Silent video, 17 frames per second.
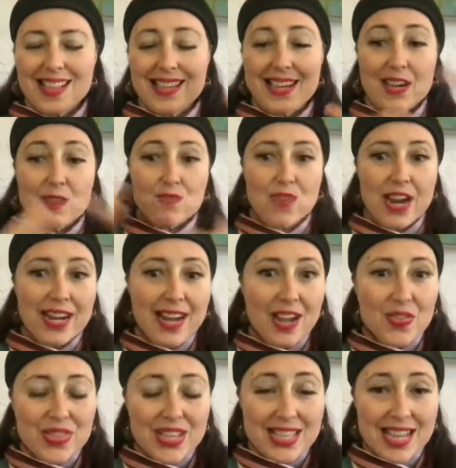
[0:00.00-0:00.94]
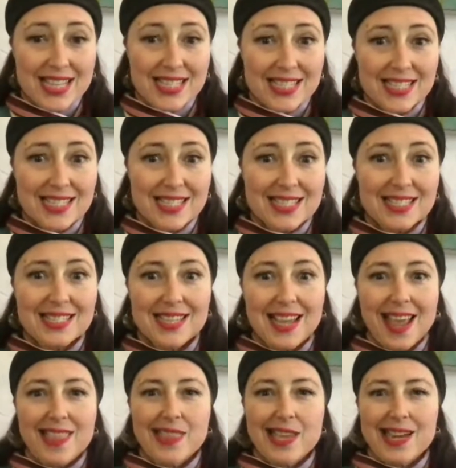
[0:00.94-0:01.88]
like I write out the lessons
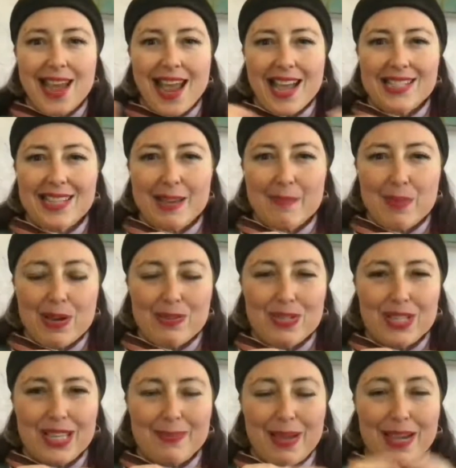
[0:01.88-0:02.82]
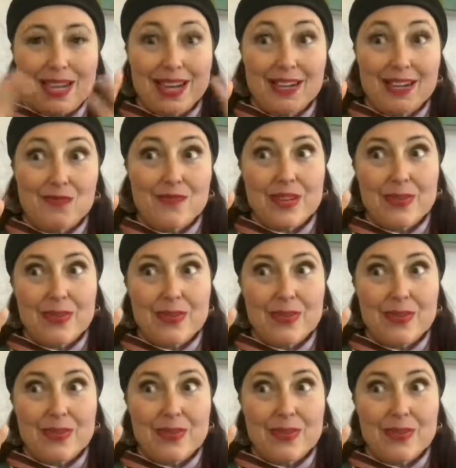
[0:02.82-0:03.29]
and then as I post them, I kind of